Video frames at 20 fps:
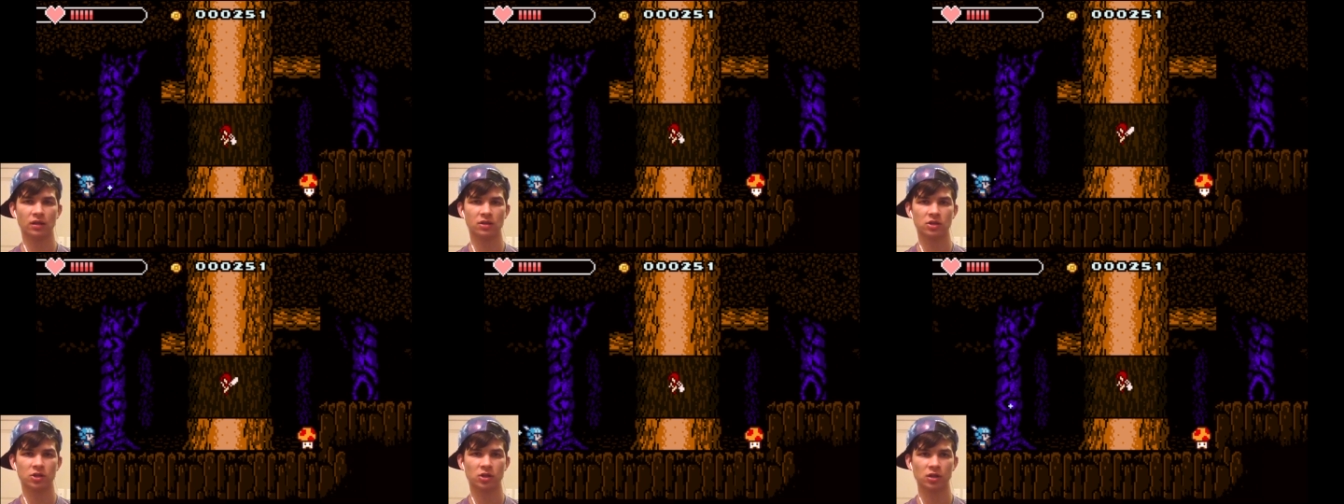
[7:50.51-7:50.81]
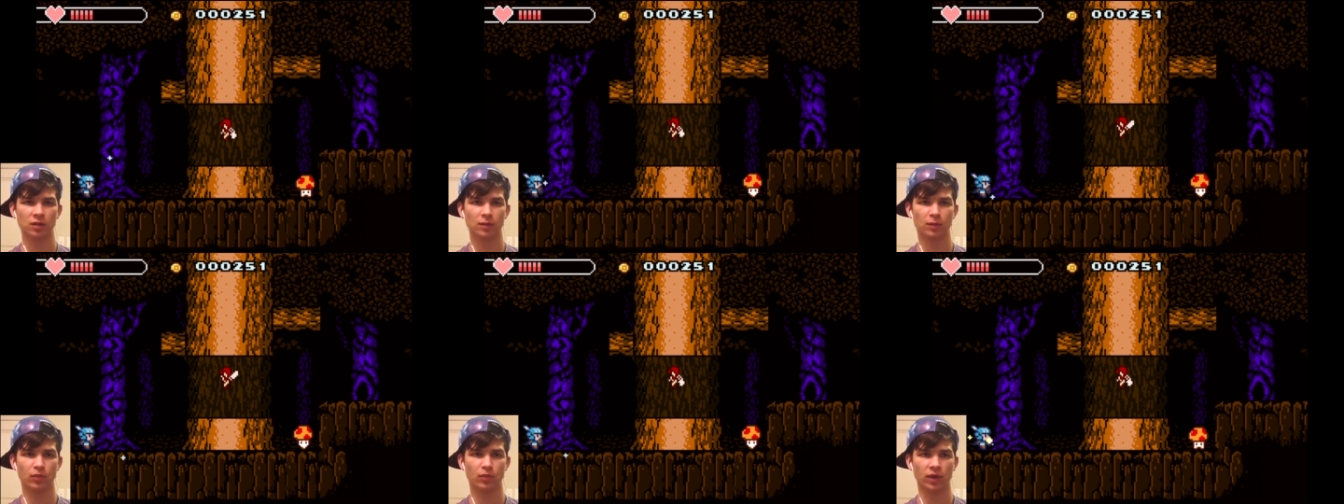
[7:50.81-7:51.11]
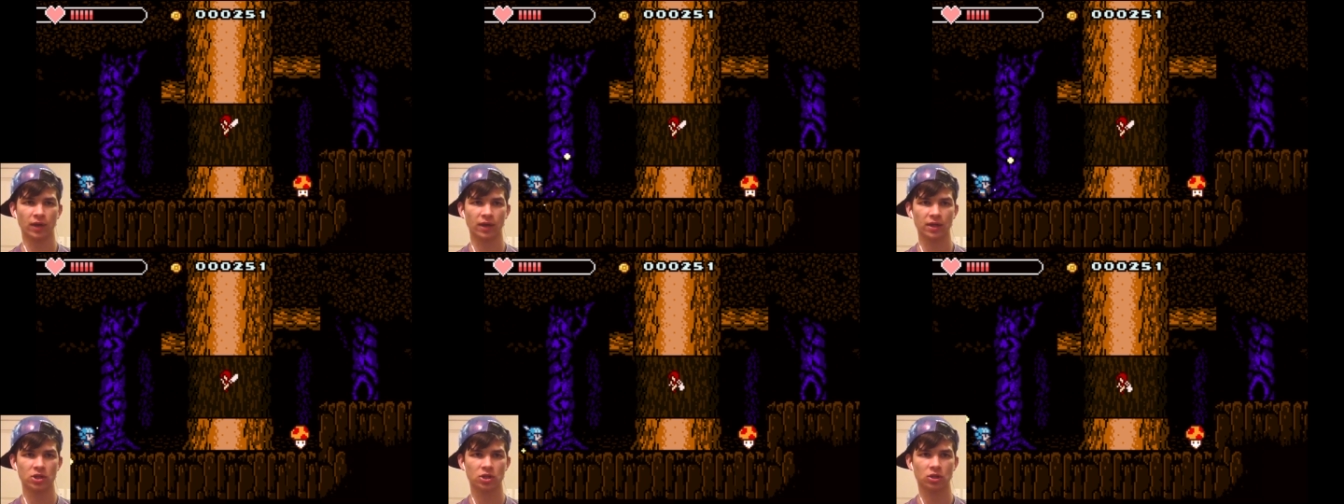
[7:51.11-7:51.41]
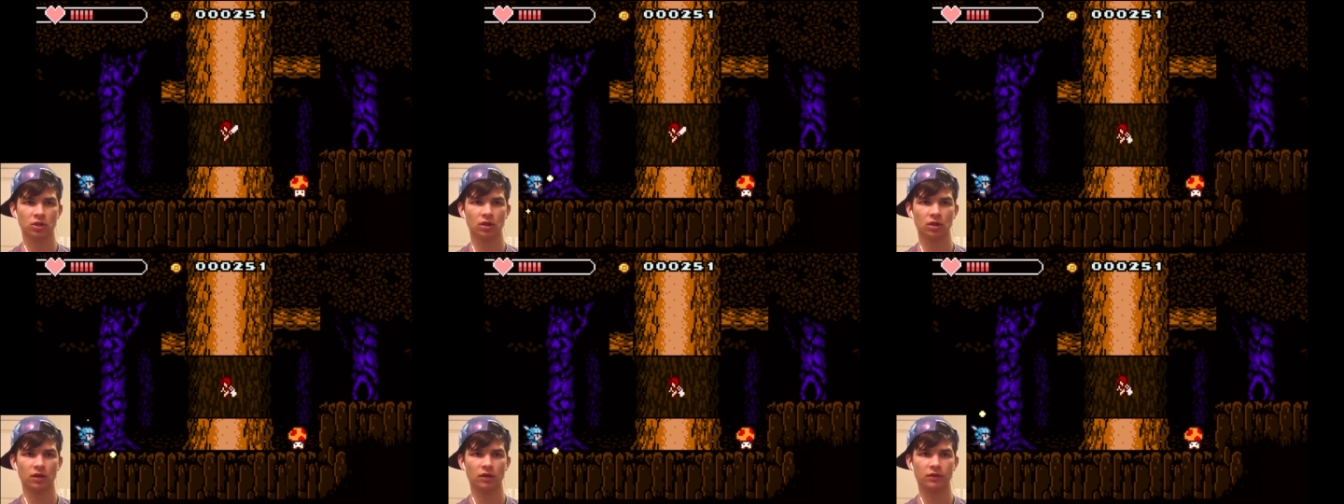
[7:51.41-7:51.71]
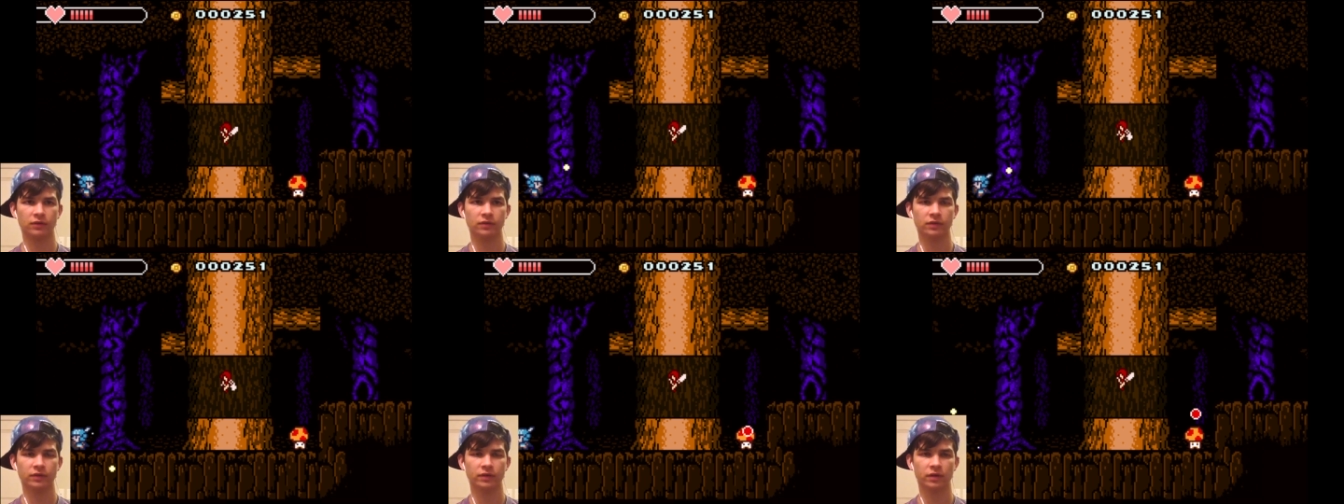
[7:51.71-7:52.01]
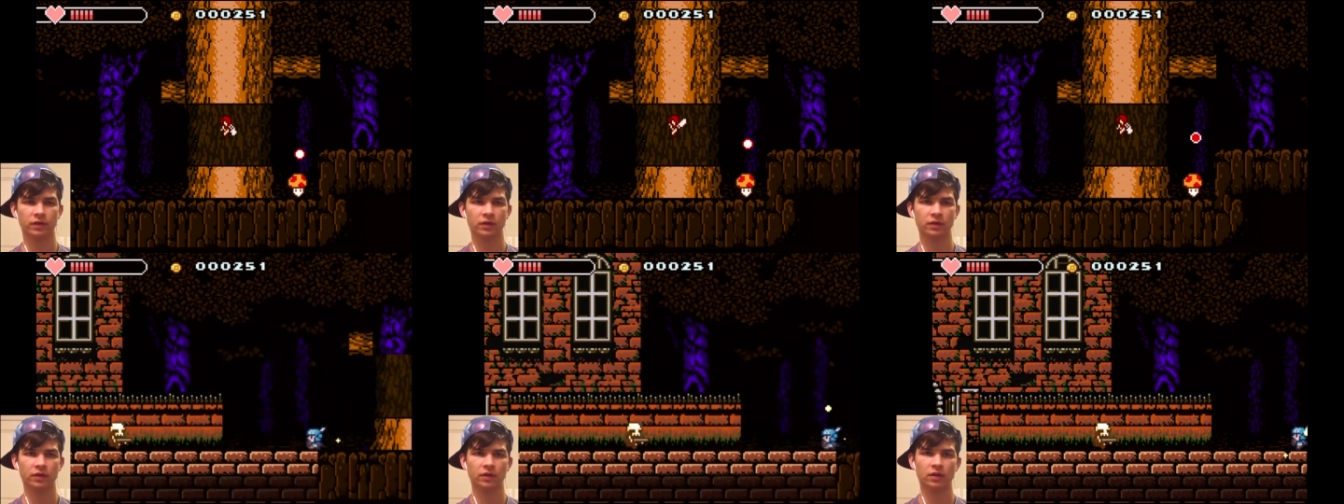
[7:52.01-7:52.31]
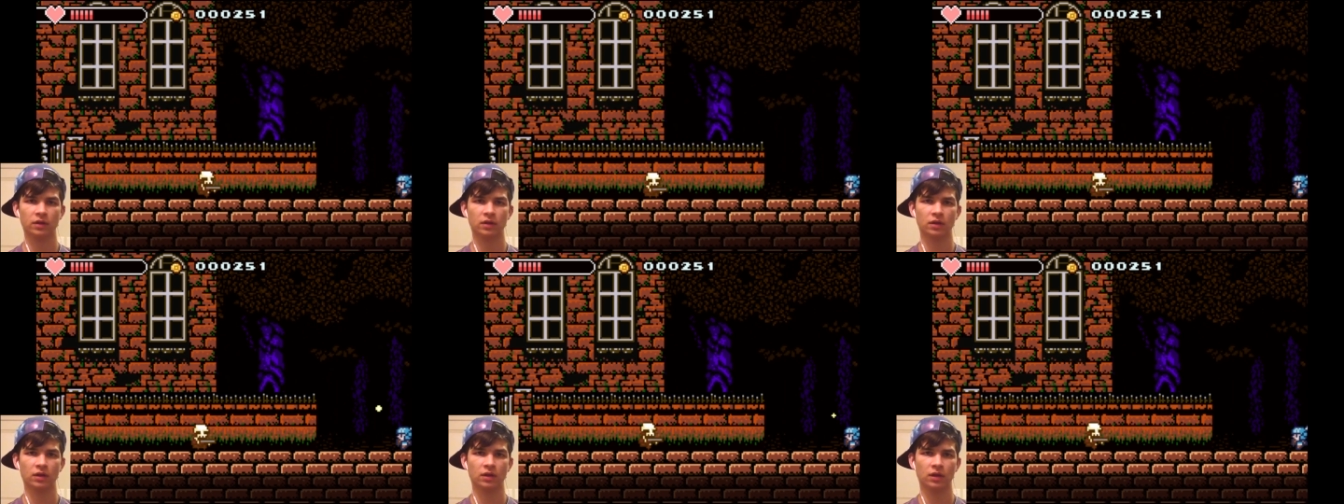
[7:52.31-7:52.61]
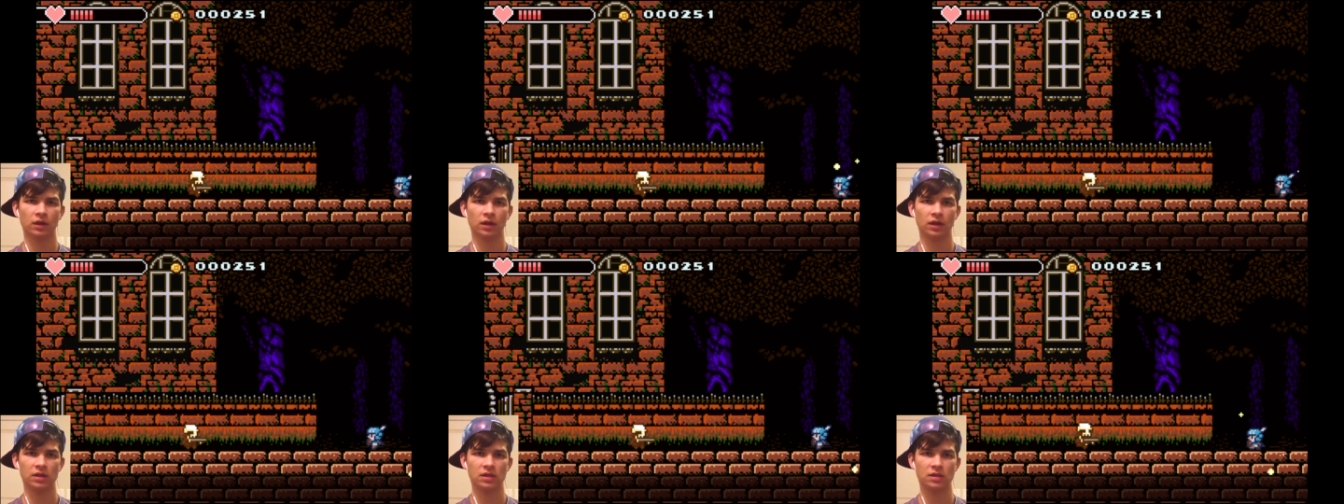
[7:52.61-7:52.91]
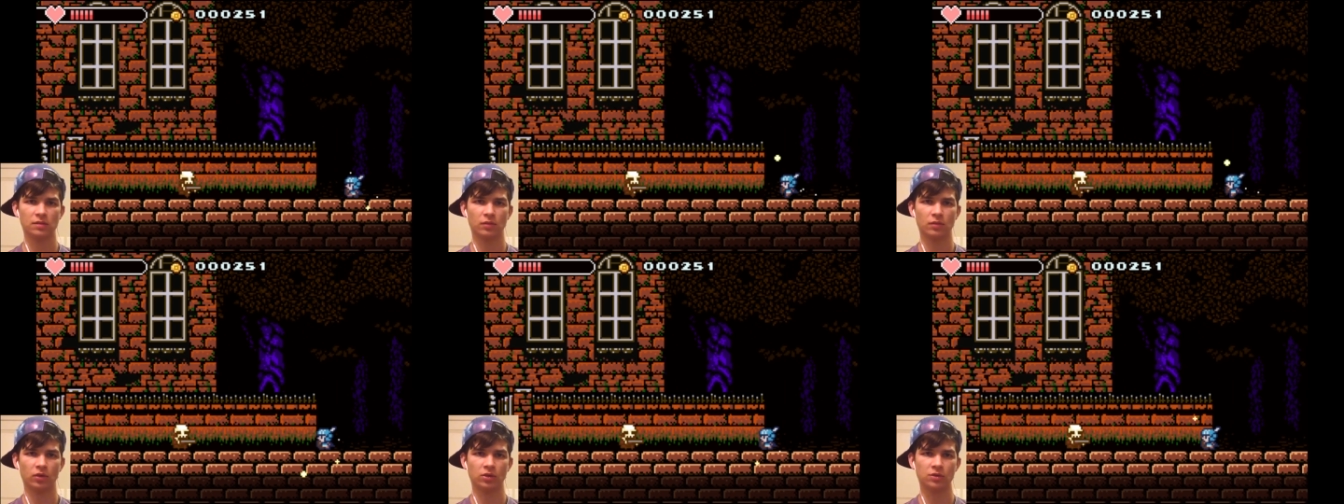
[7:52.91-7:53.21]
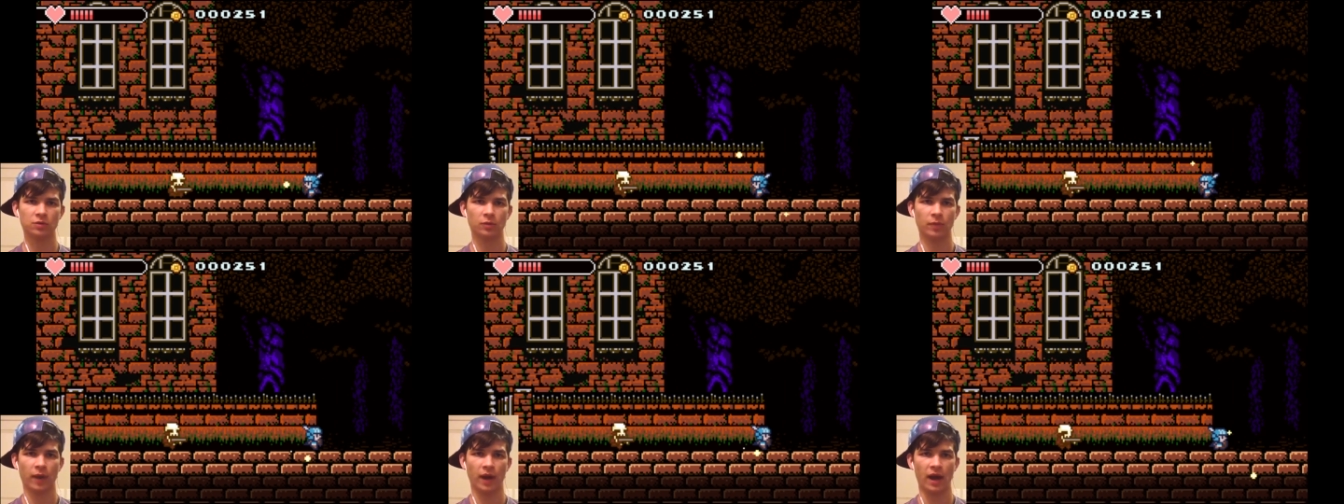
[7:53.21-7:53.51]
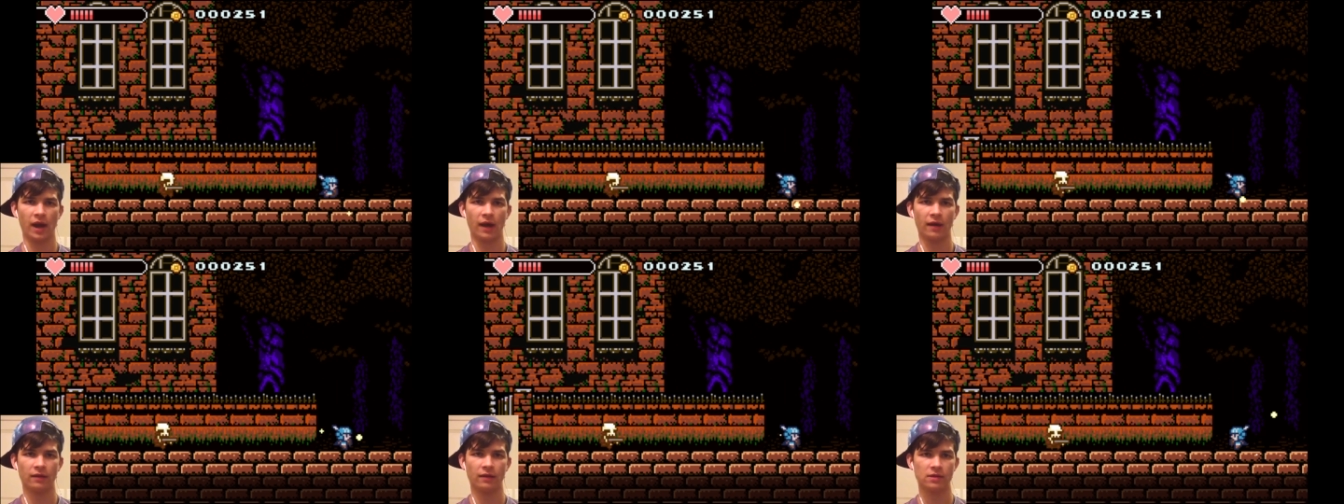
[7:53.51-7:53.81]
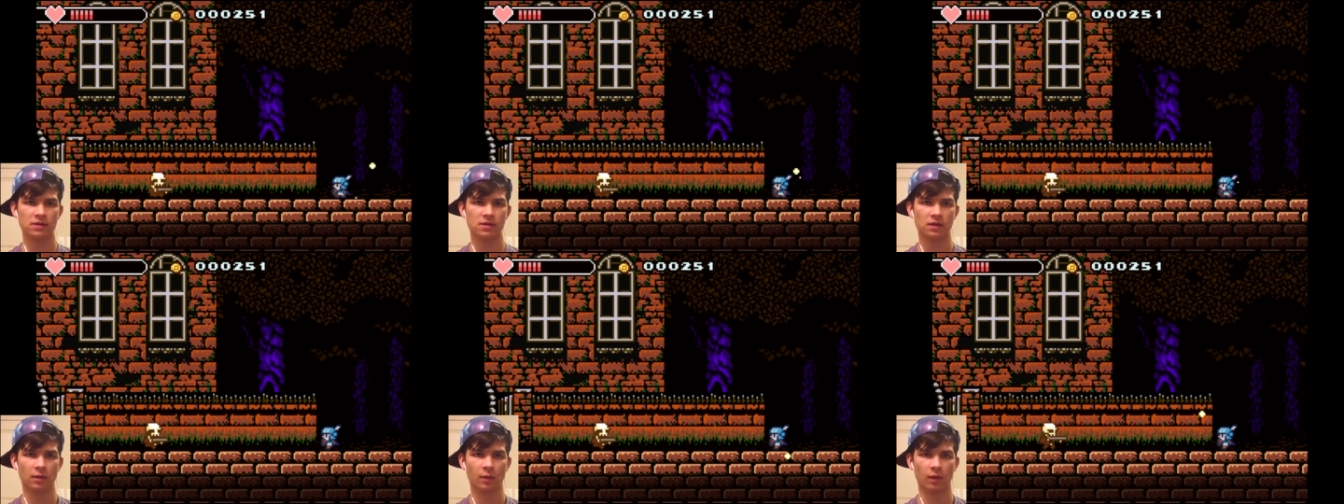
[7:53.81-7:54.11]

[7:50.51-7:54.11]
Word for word: they're starting to branch off into multiple paths.